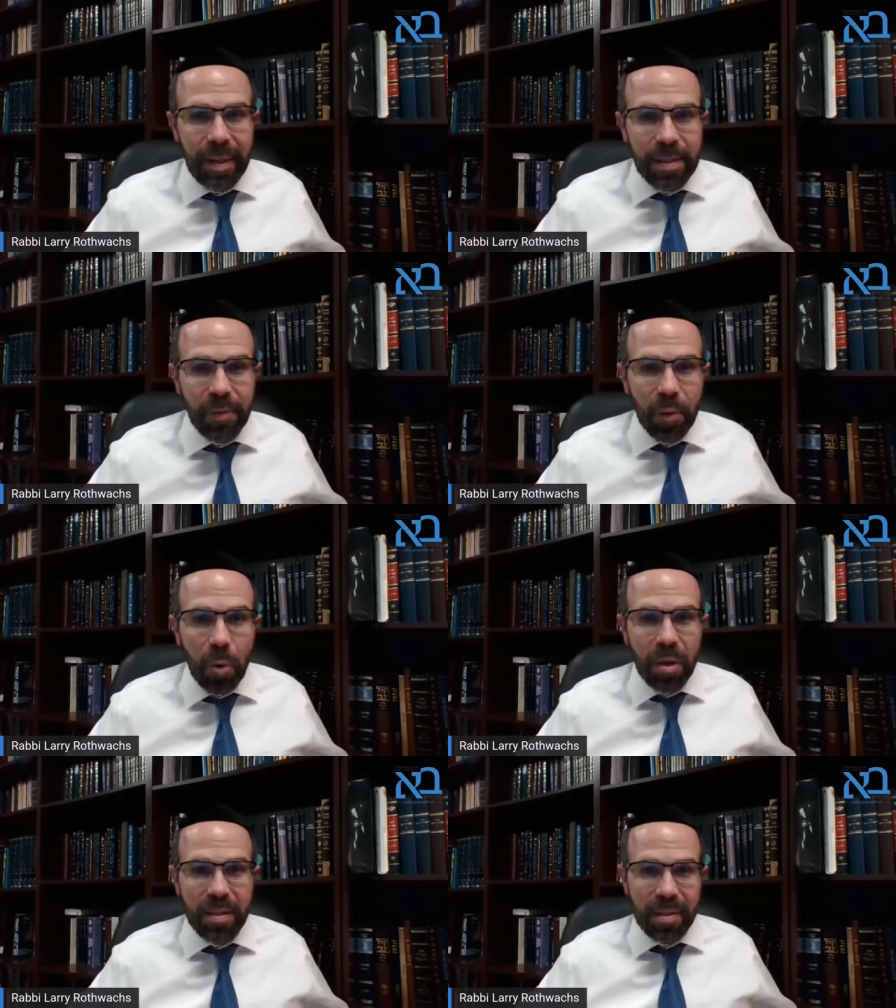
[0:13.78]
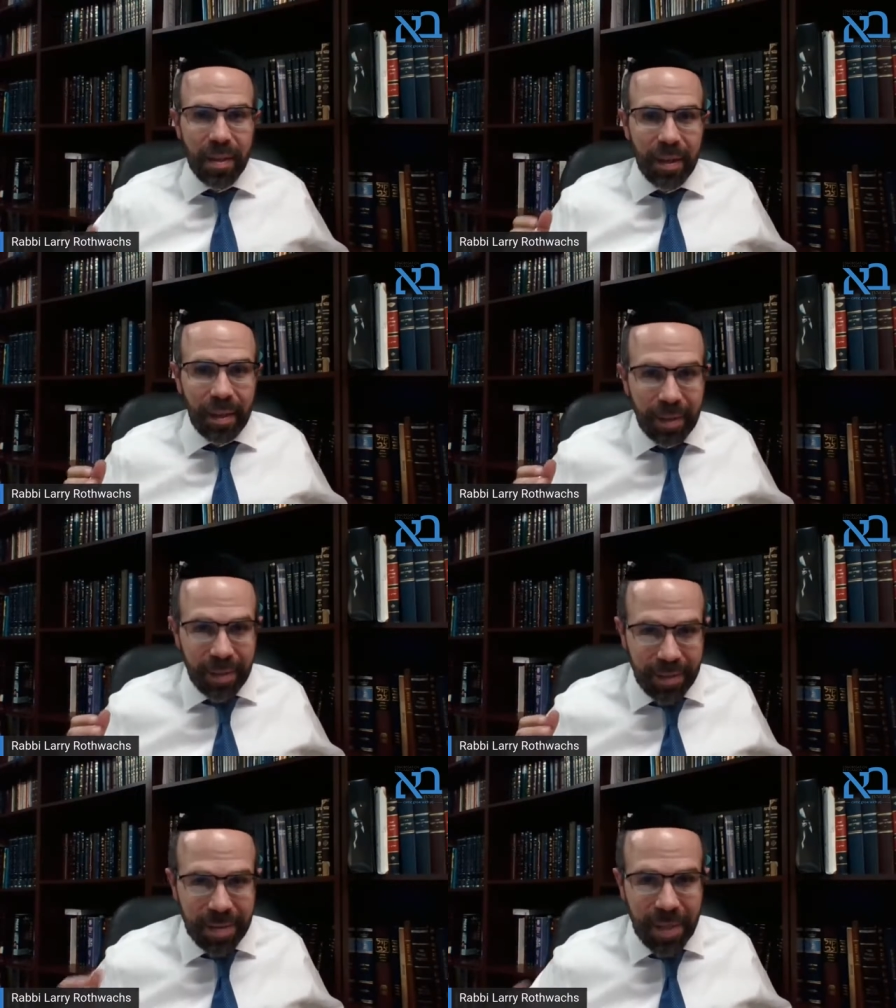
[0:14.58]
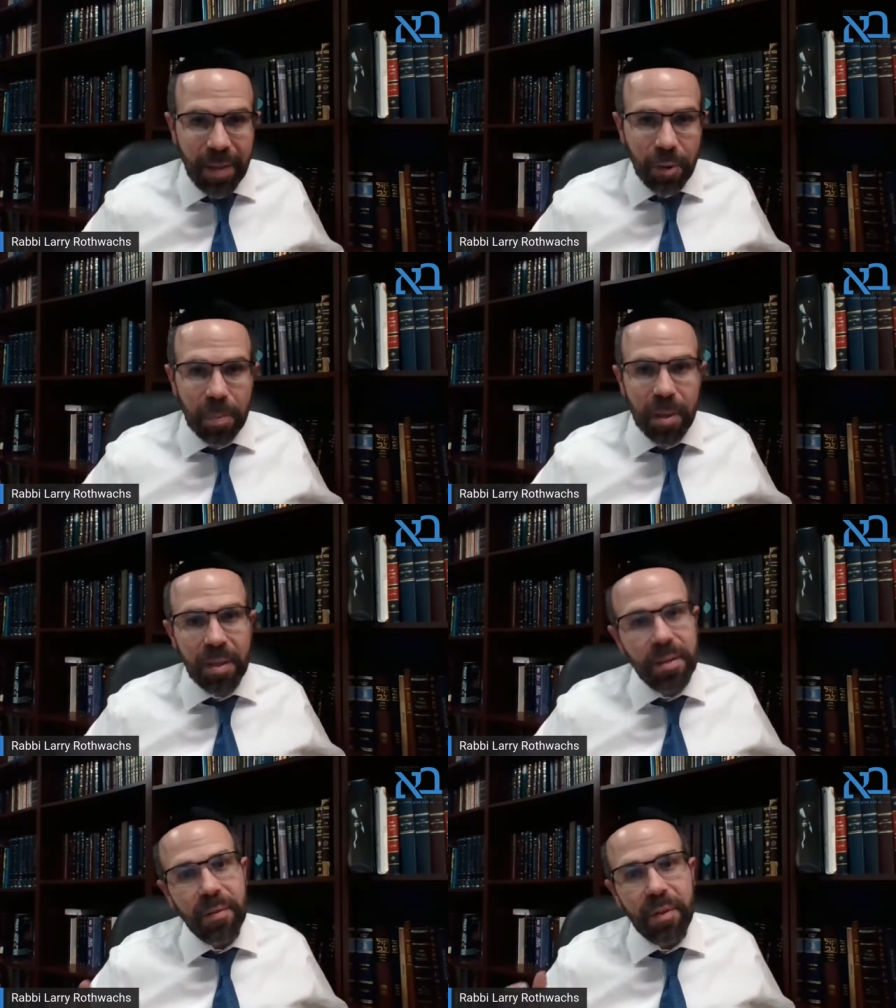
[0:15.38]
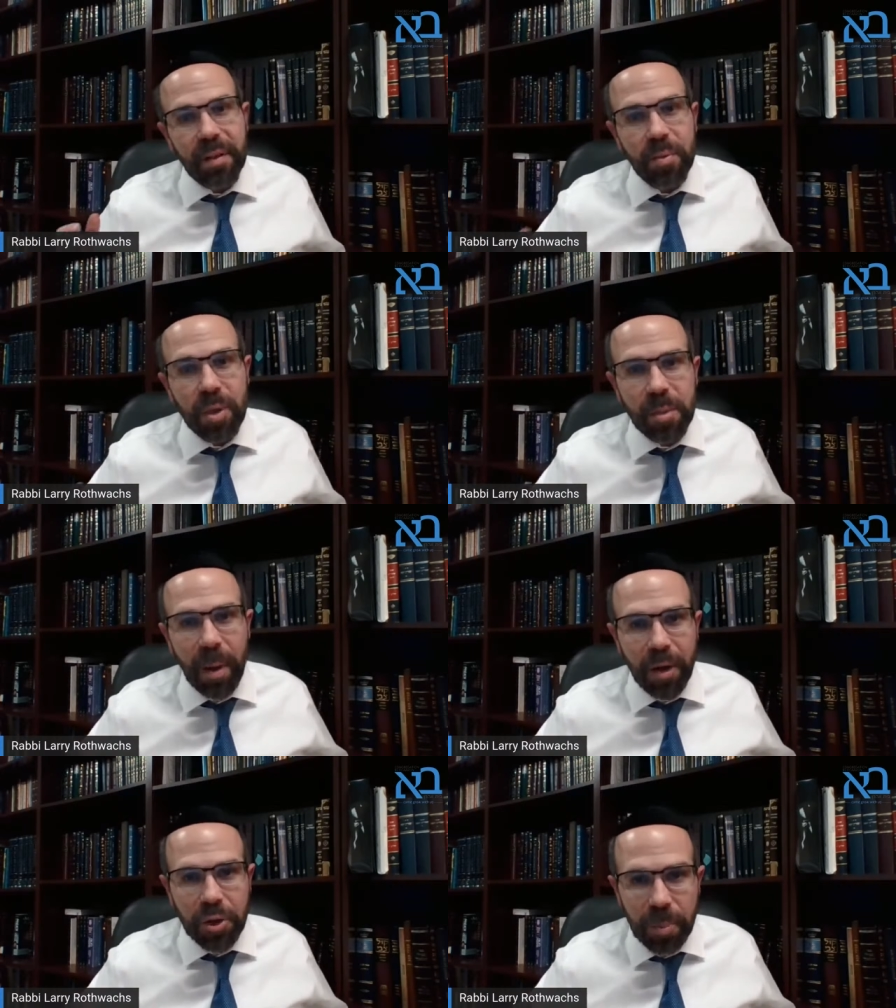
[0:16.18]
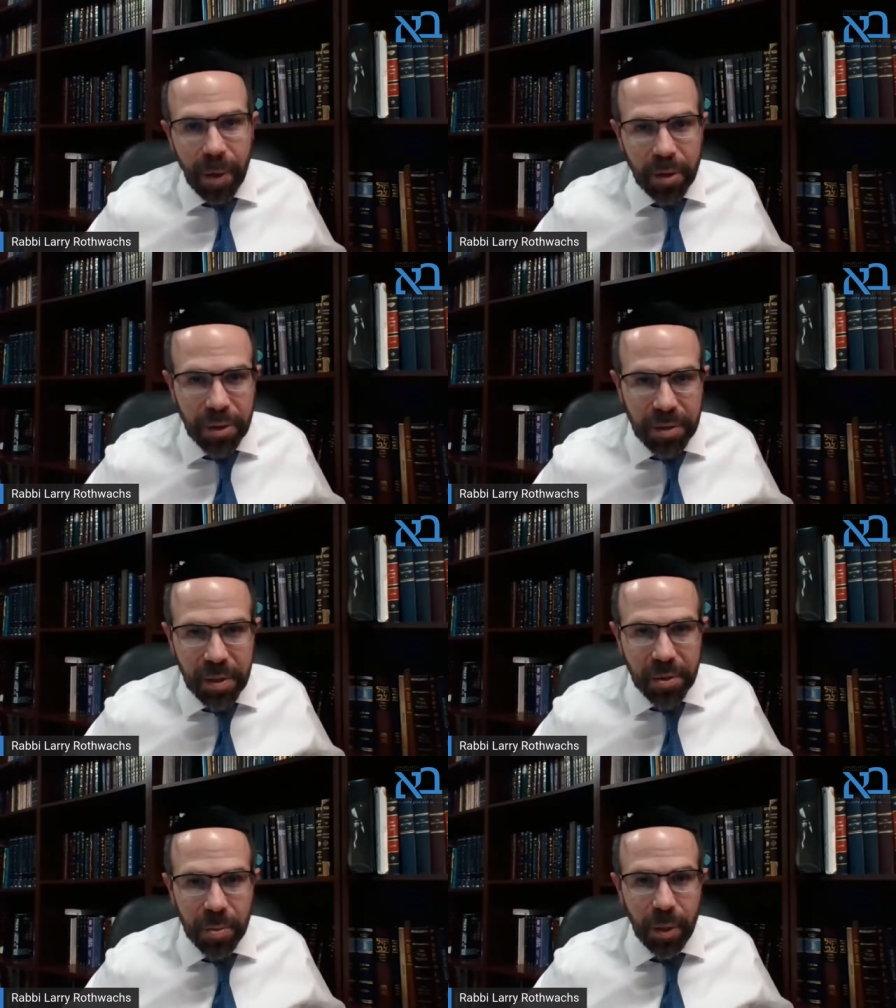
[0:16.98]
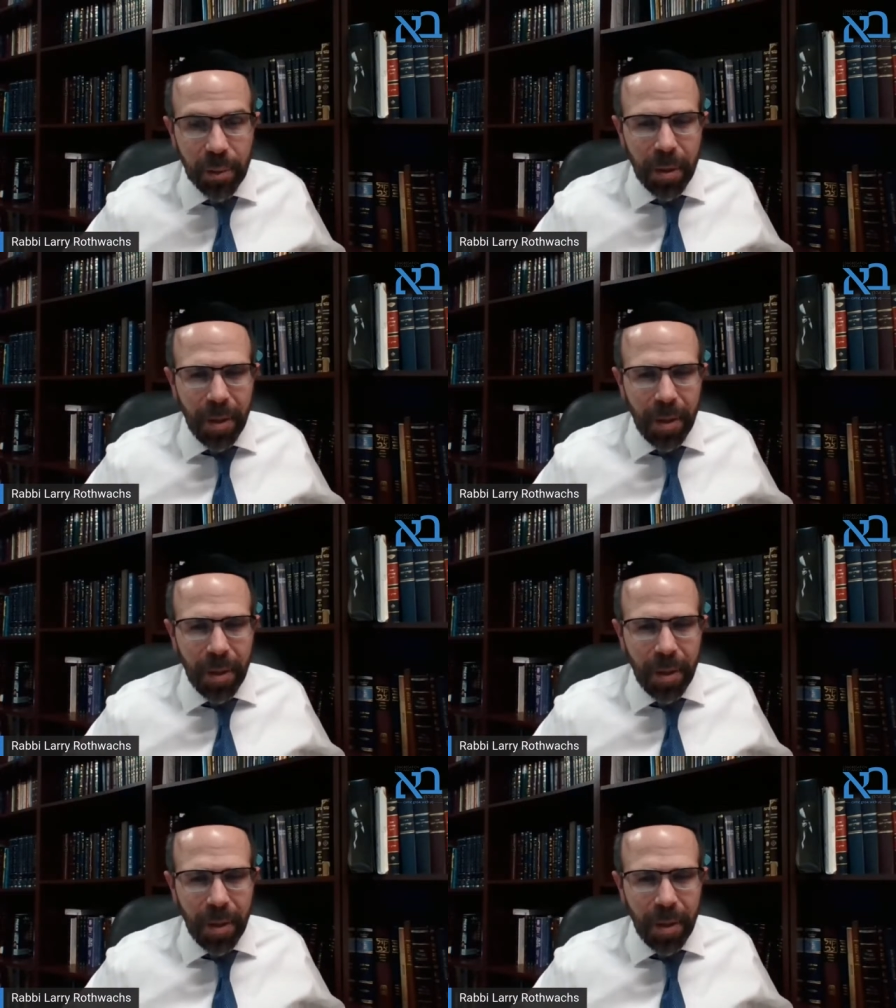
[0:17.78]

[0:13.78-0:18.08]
is of course the centerpiece of this week's Parsha, Parshas Yisro.